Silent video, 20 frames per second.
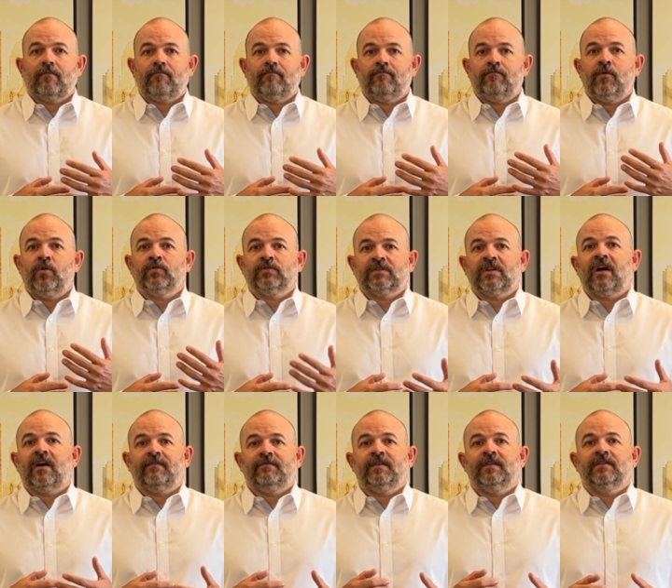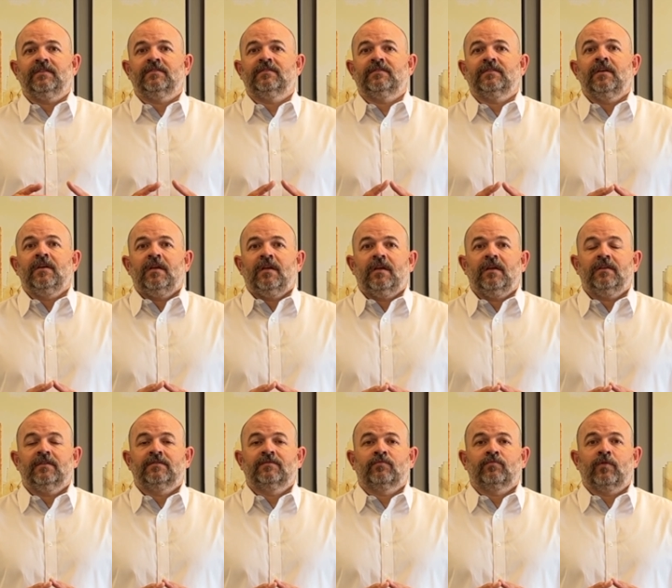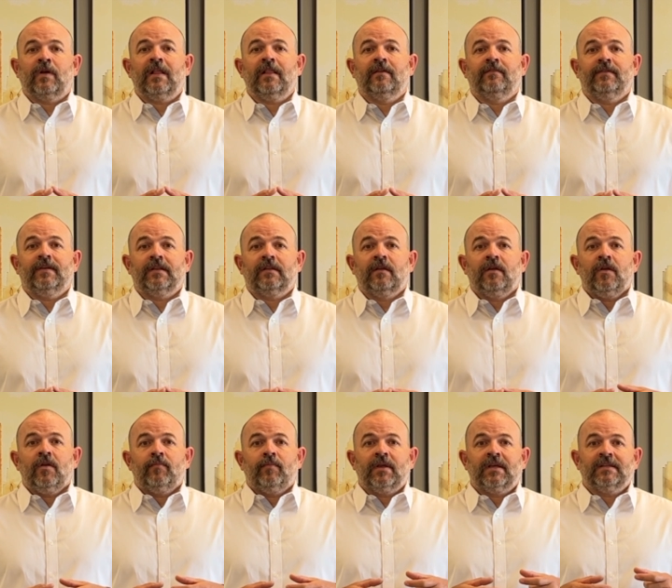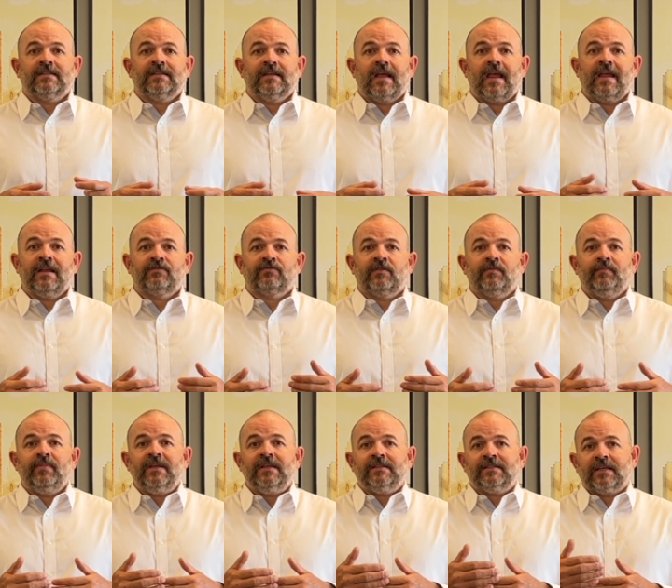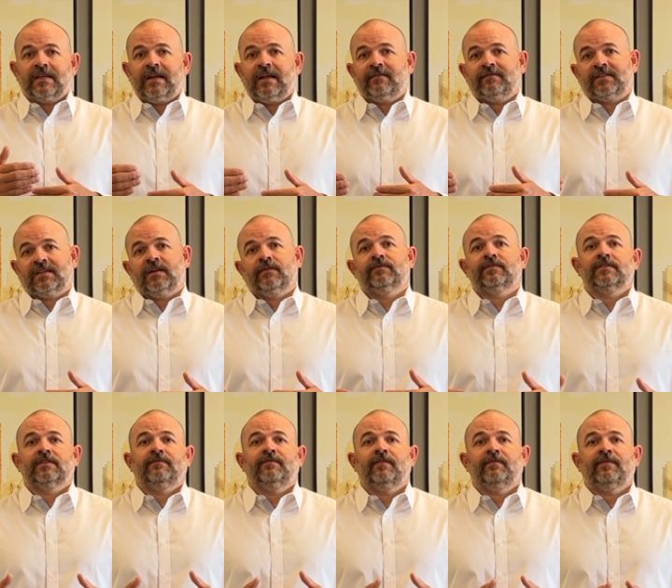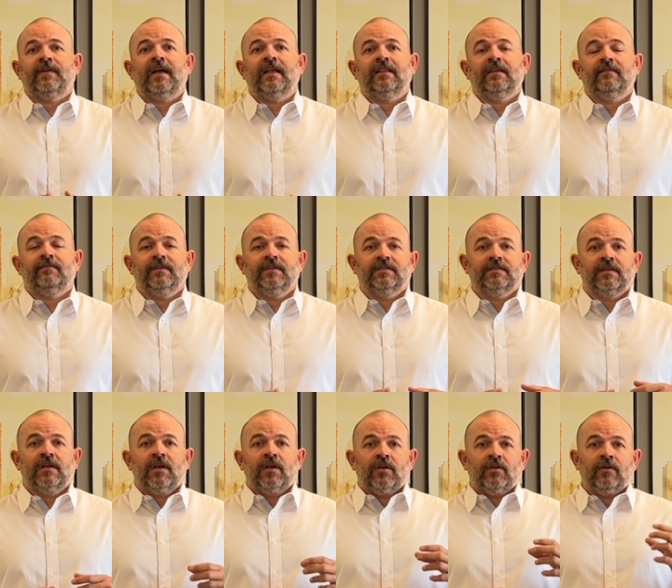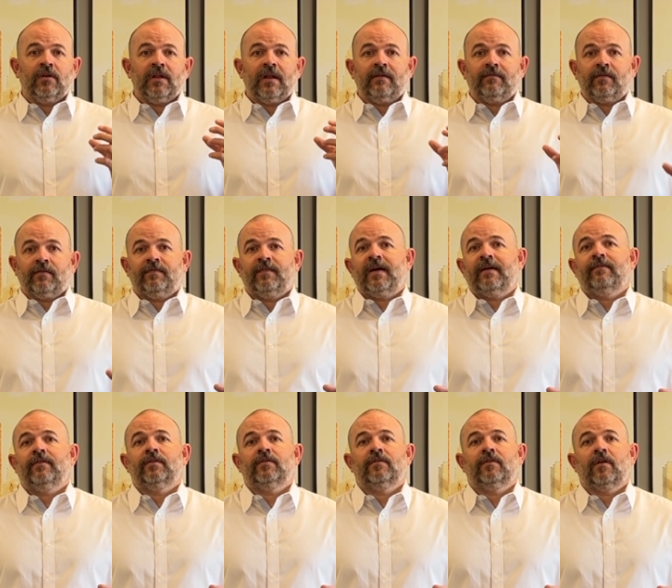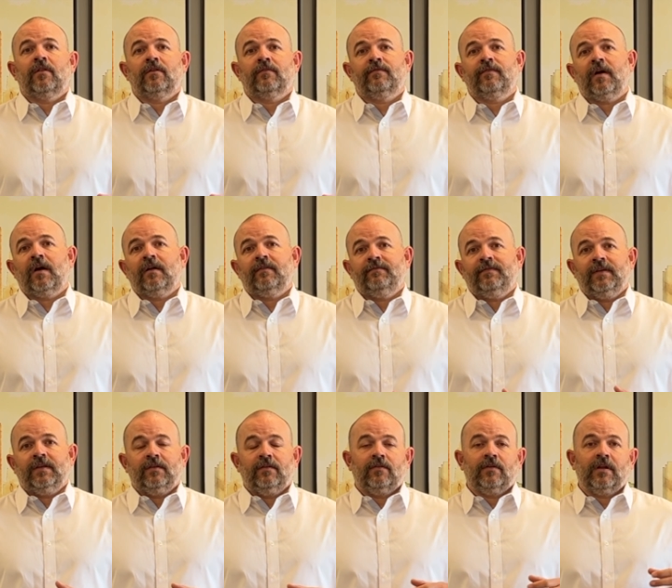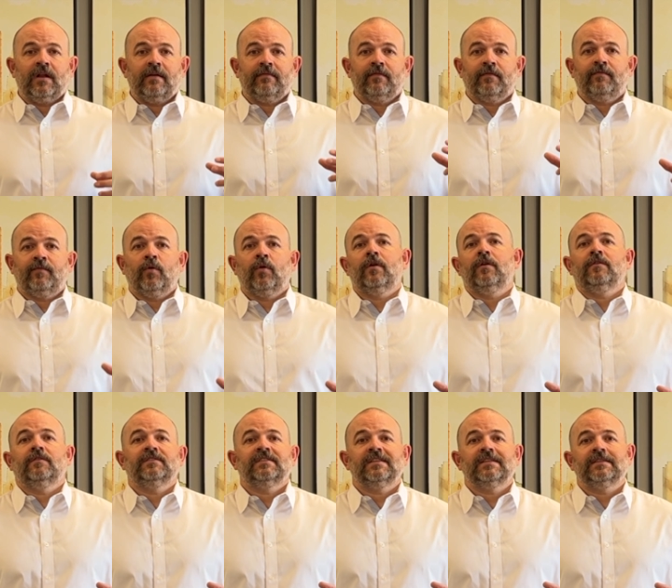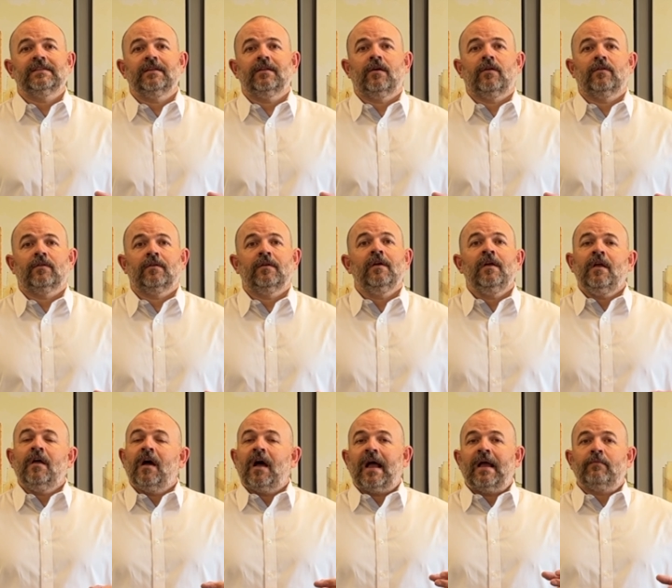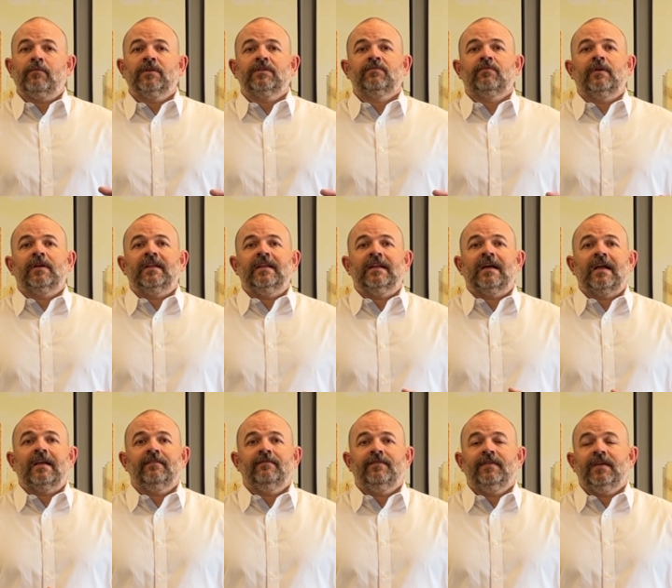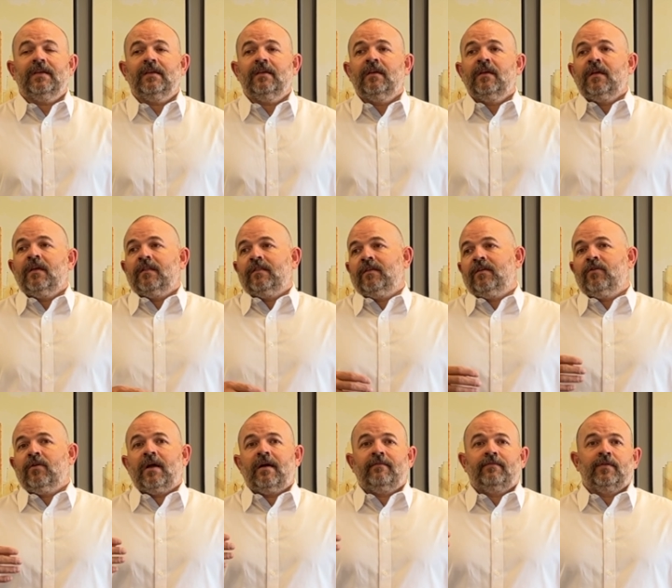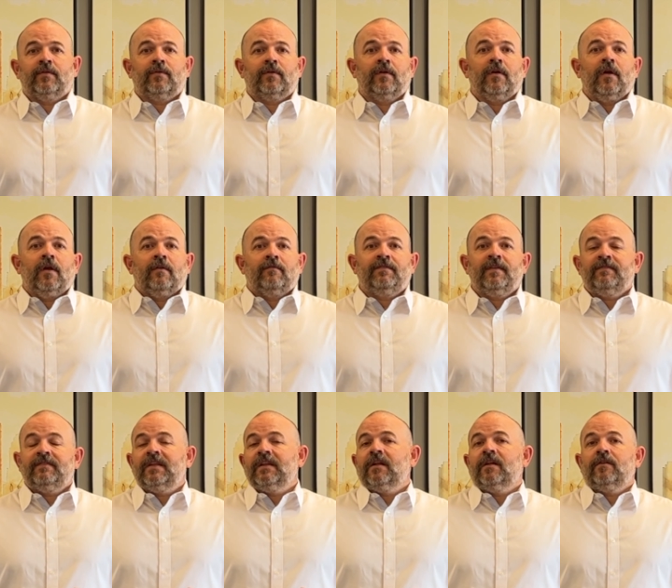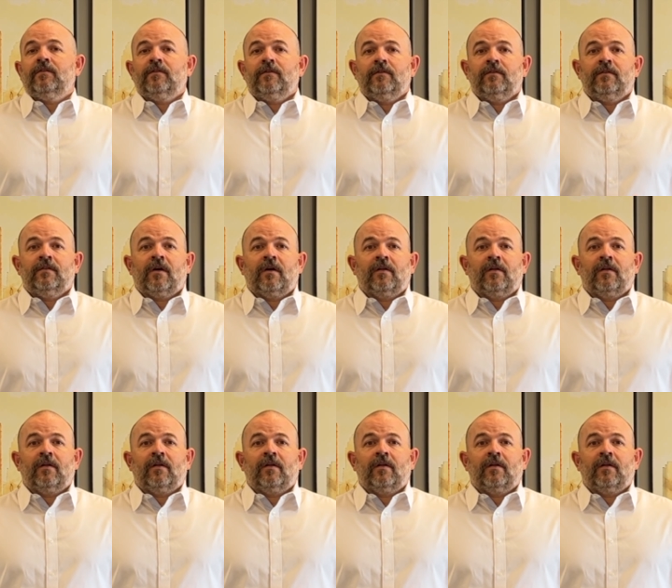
most often is is relevant because H-1Bs can have several different filing fees. You can have your $500 fraud fee, you can have your $460 I-129 fee, you have your $1,500